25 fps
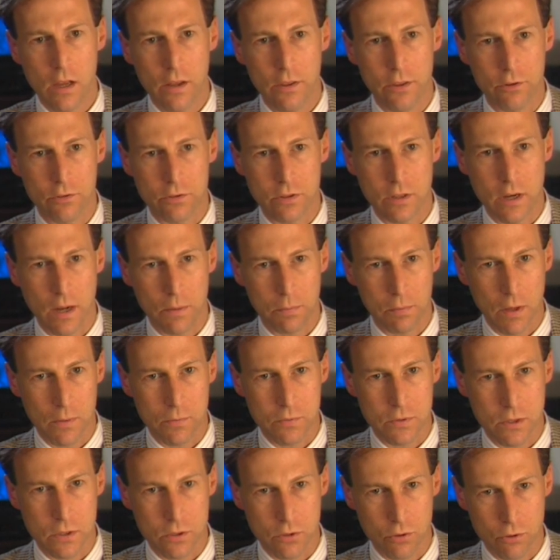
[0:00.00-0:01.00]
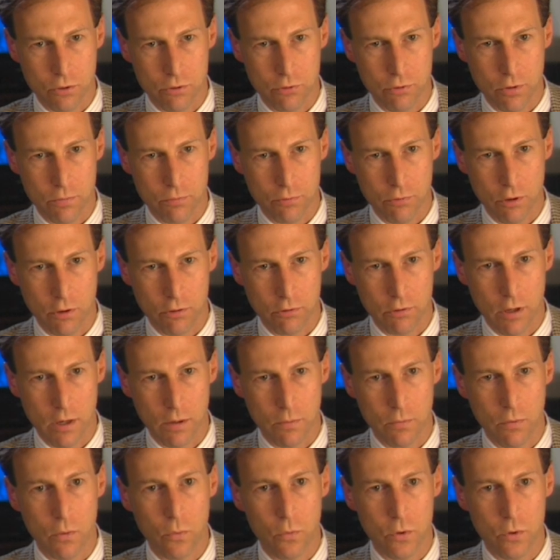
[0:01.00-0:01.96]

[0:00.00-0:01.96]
there's an epilepsy surgery program